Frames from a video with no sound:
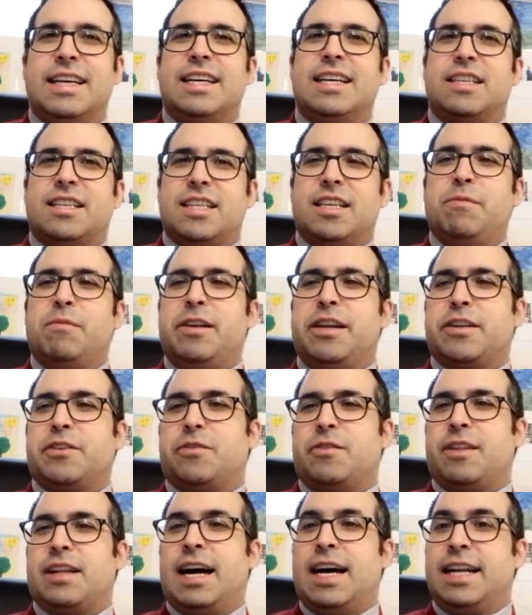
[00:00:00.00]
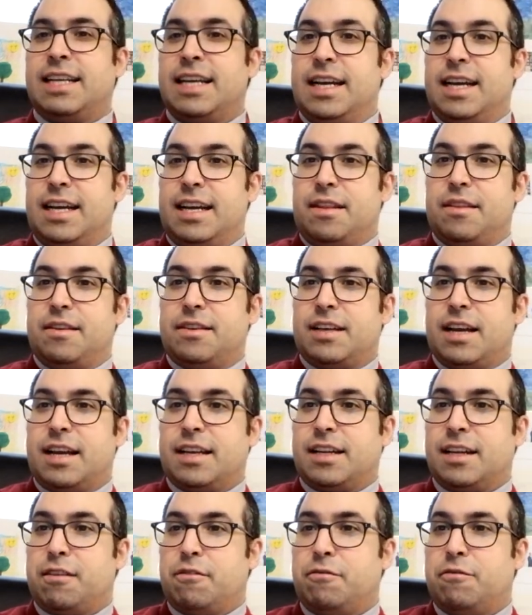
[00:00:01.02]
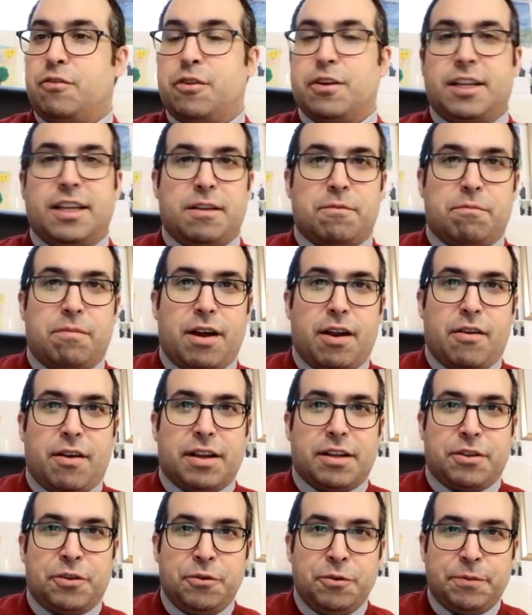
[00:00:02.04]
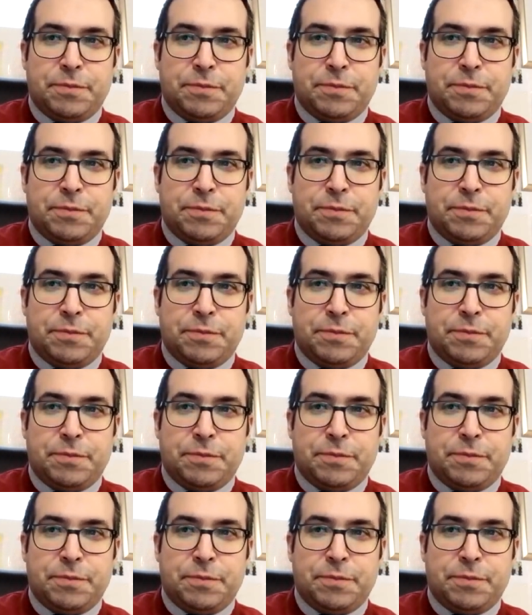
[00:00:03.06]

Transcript: similar to that, in this Article 14, Para 2,